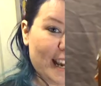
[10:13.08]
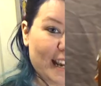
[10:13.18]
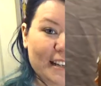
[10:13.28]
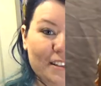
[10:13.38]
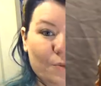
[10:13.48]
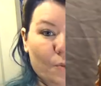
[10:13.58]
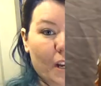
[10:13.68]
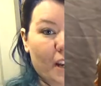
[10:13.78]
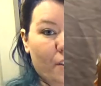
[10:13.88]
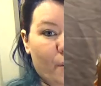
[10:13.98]
and
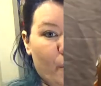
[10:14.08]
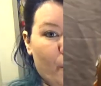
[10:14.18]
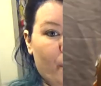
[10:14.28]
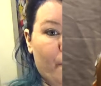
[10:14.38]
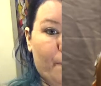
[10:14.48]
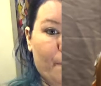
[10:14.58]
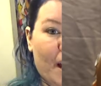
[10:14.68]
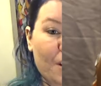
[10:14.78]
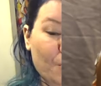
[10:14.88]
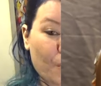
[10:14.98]
where her
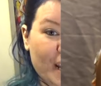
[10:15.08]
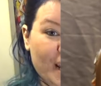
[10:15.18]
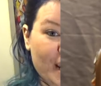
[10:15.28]
underwear